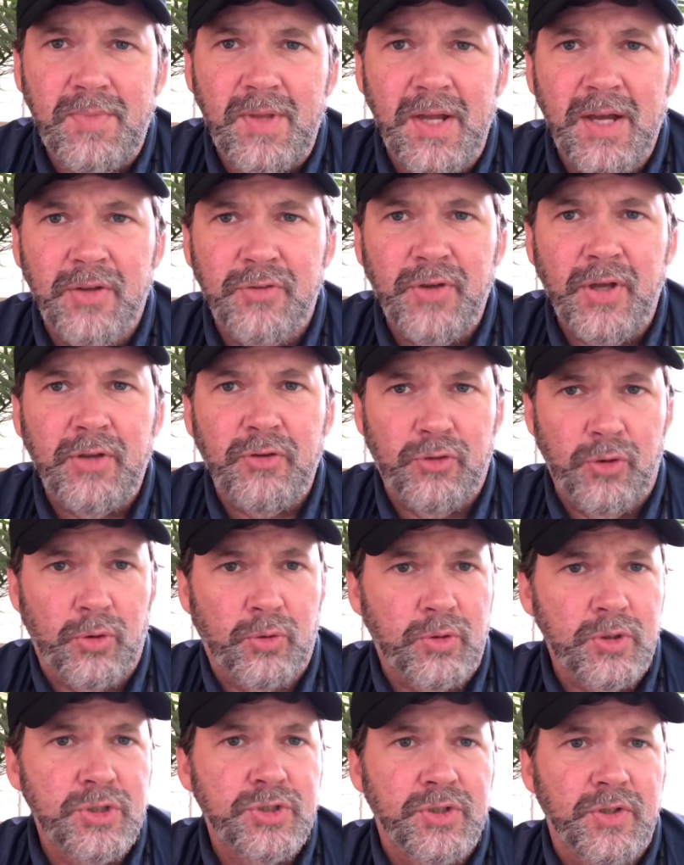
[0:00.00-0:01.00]
So
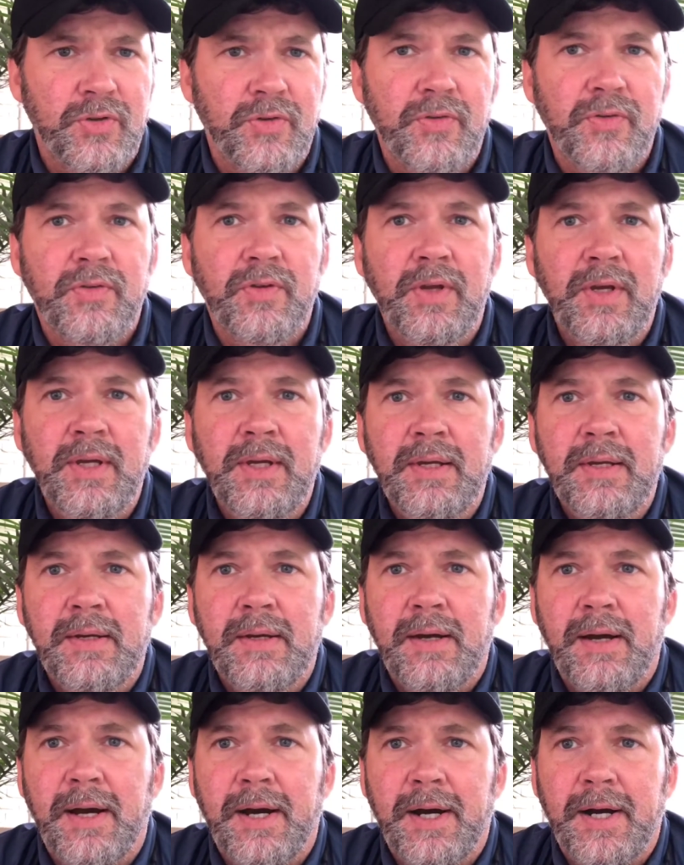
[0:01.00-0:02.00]
Christians
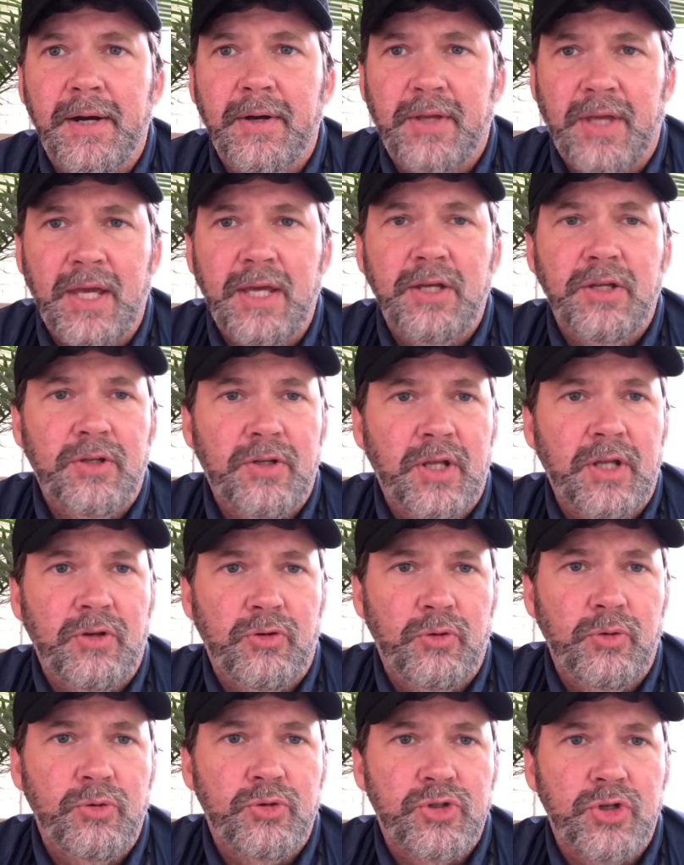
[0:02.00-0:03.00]
can and
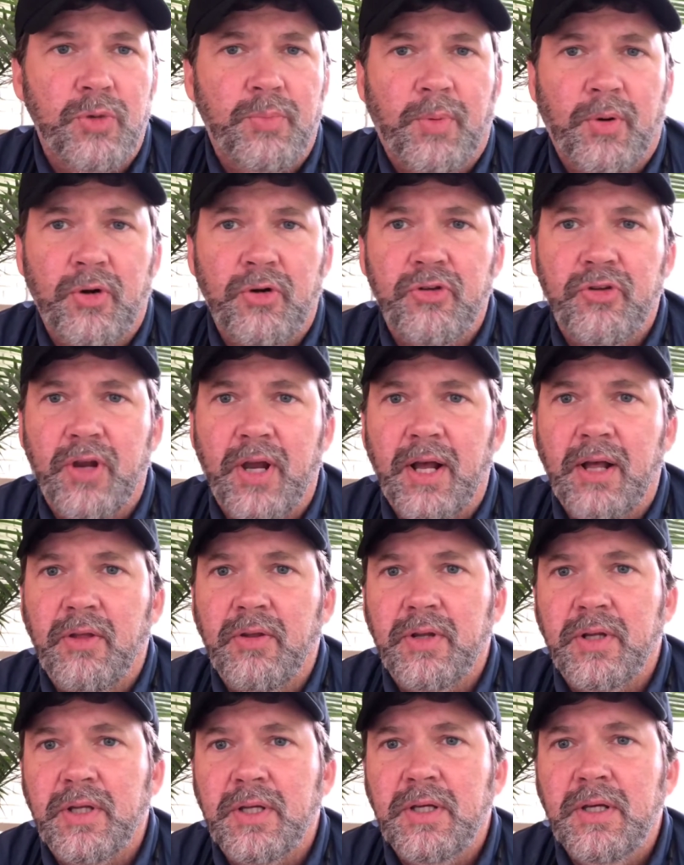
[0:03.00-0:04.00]
do show
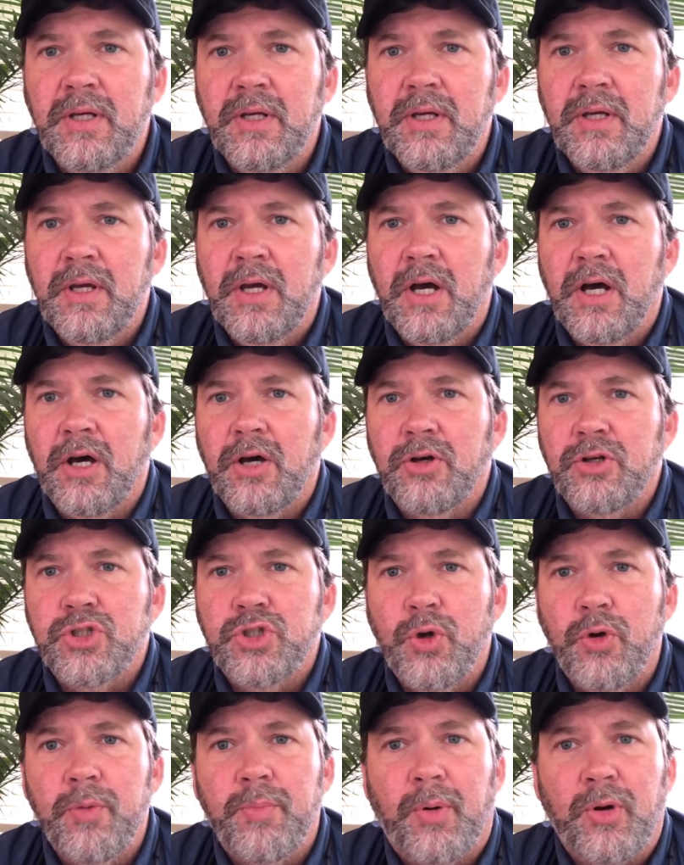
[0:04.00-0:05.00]
partiality.
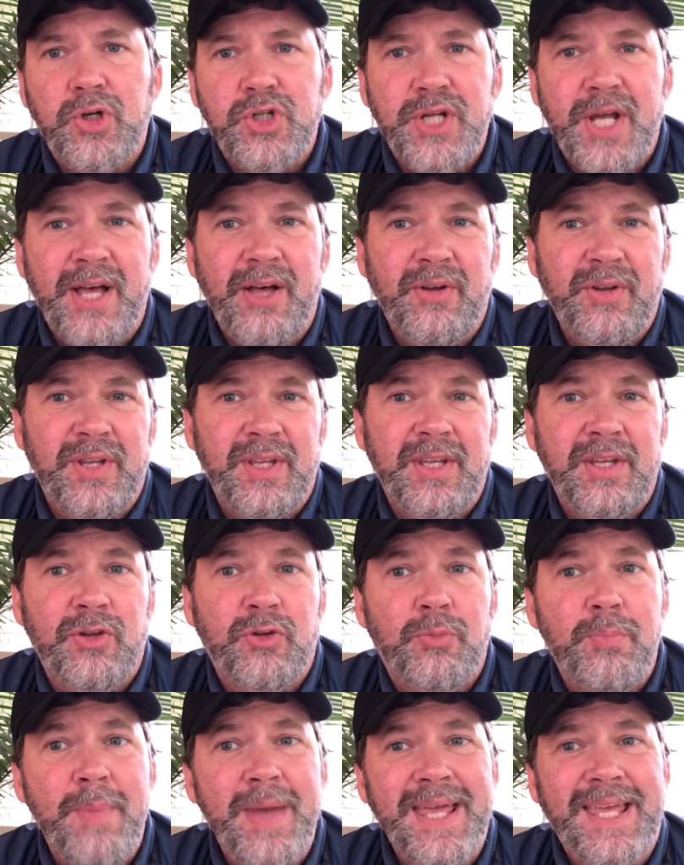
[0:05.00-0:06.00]
Showing partiality
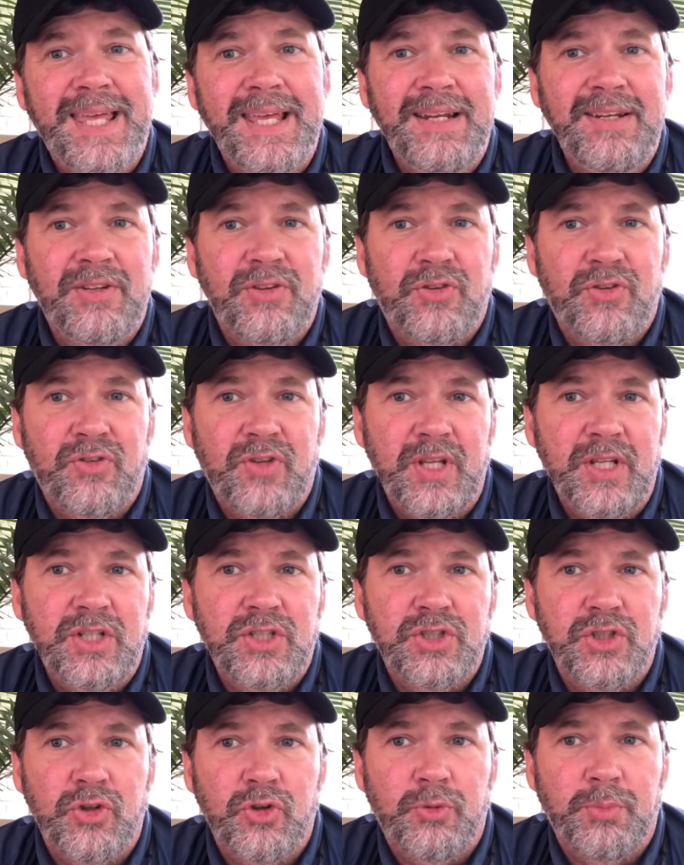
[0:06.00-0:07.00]
is making
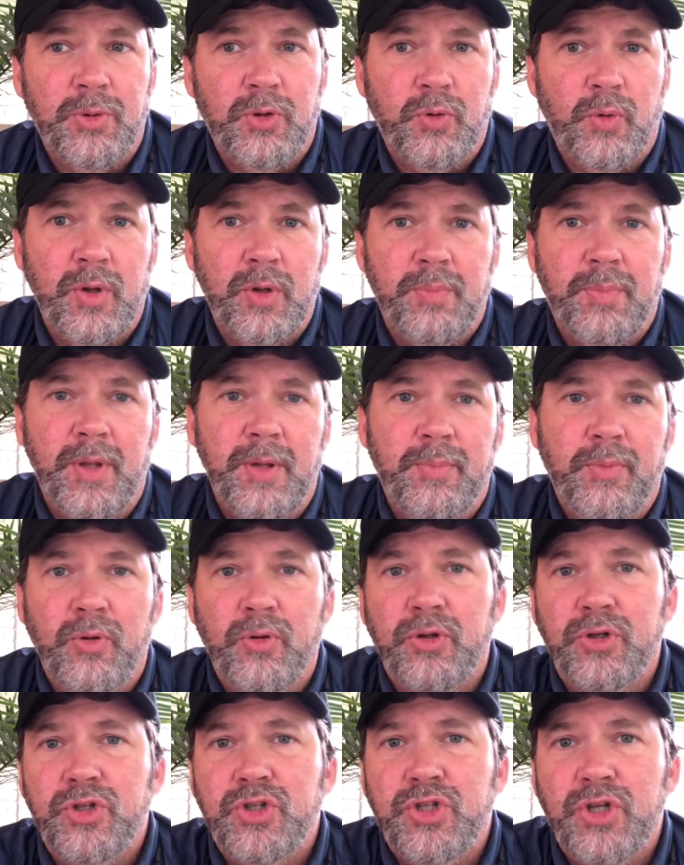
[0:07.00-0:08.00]
distinctions between
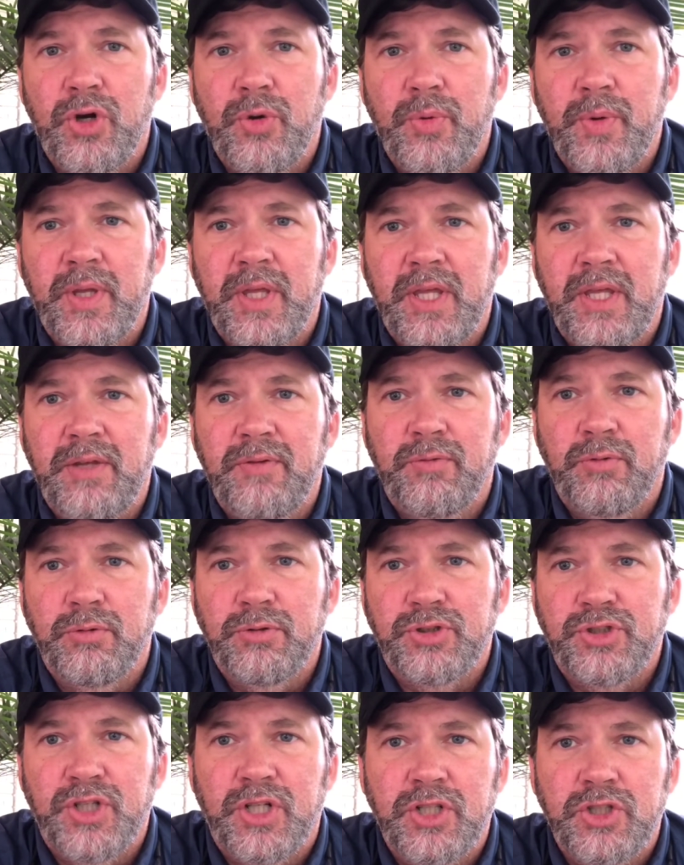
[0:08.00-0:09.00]
people and showing evil
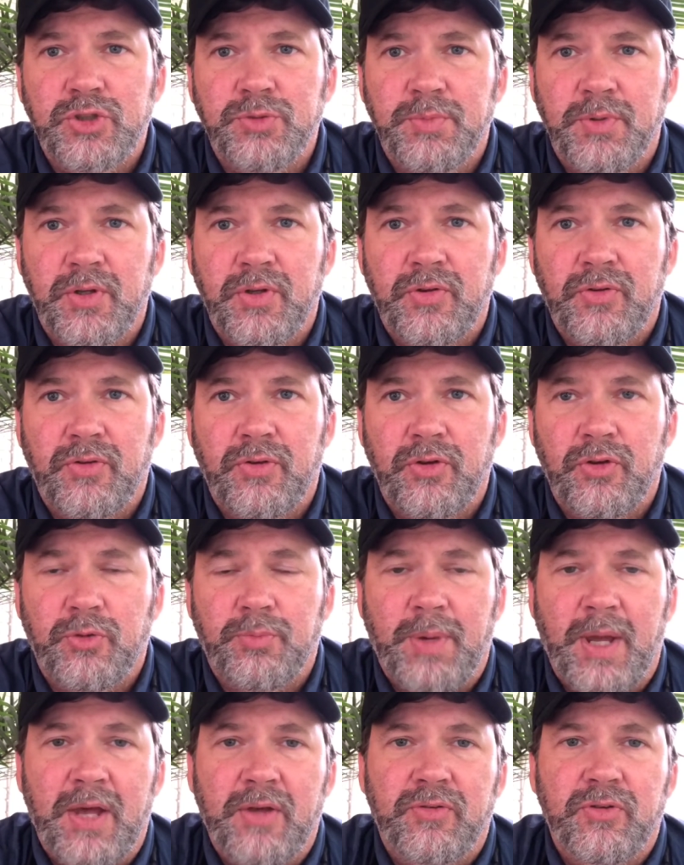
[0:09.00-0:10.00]
judgments, this
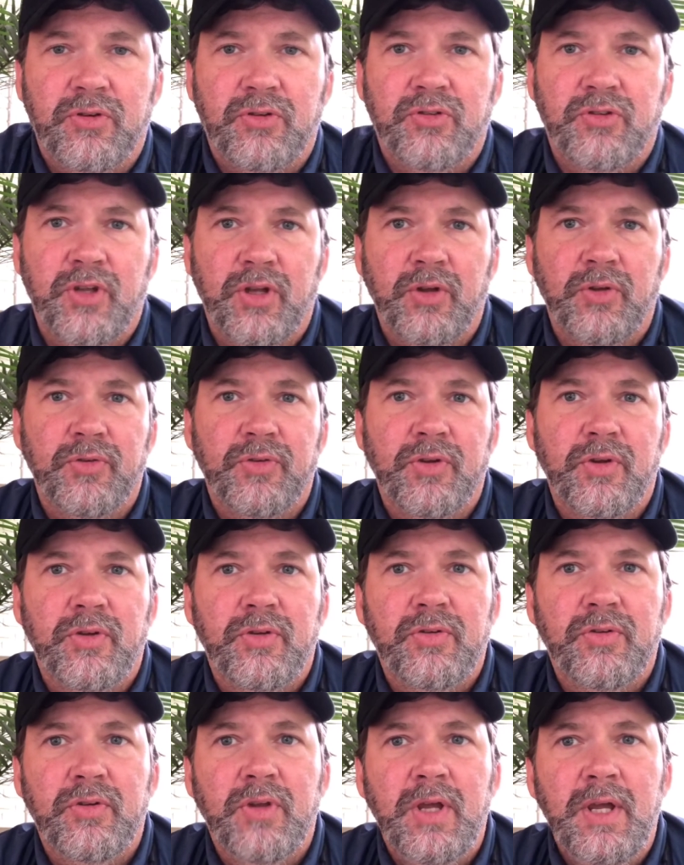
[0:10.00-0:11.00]
passage tells
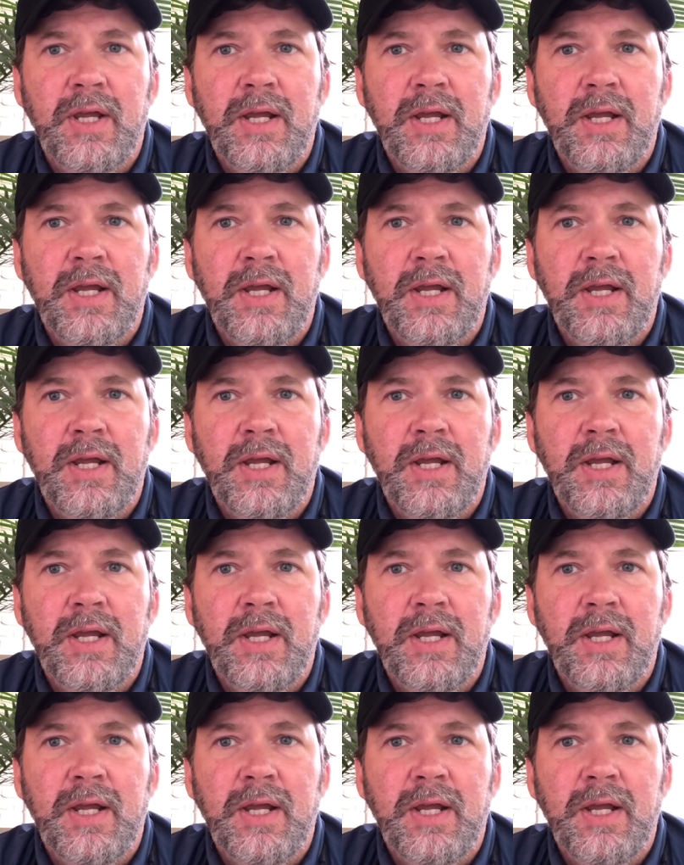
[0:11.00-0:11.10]
us.